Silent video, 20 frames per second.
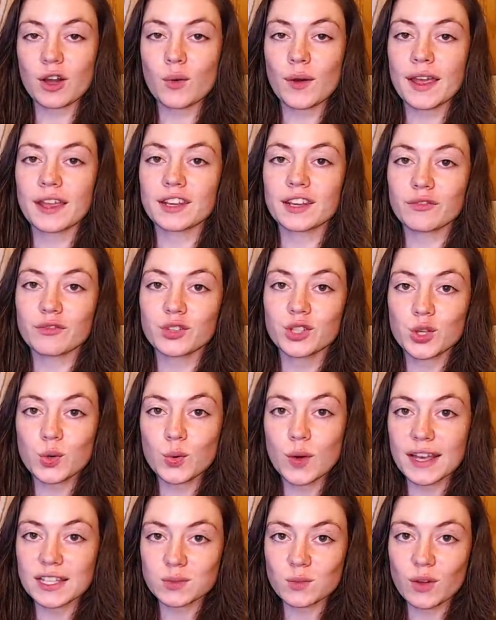And if you
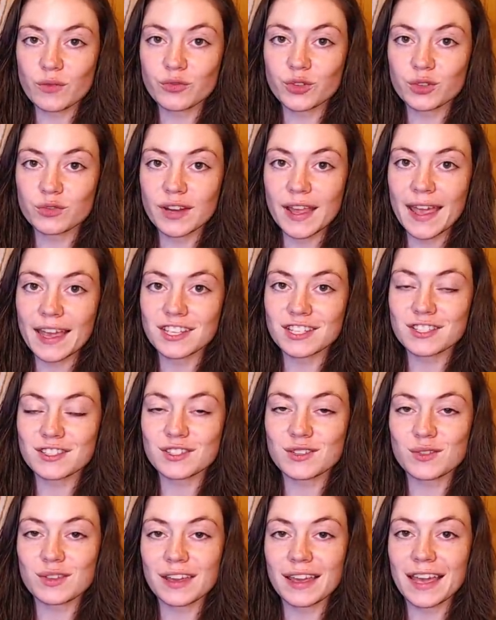guys want full reactions, you
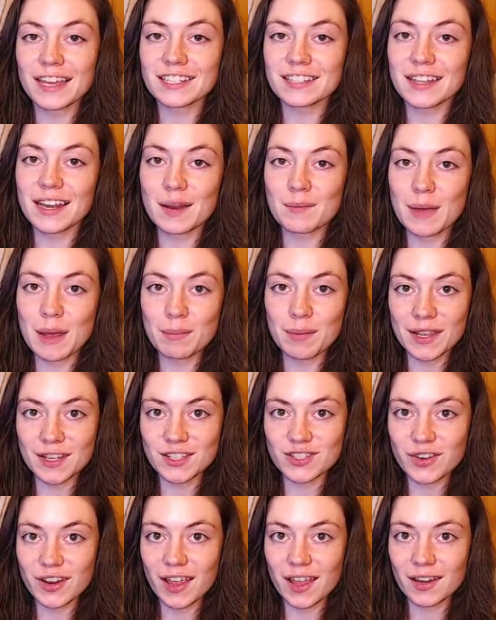can catch that on my
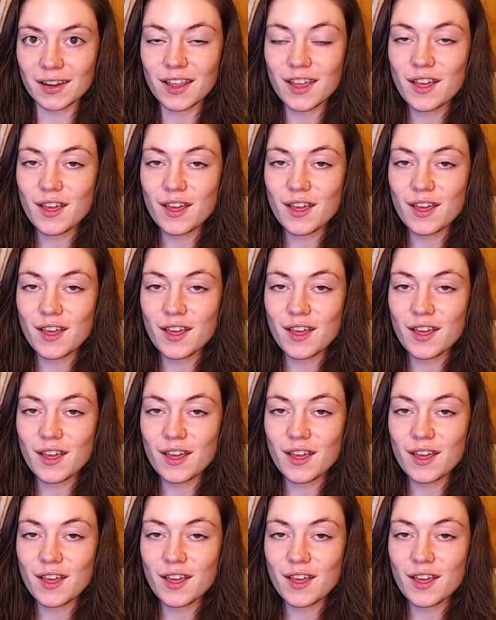Patreon.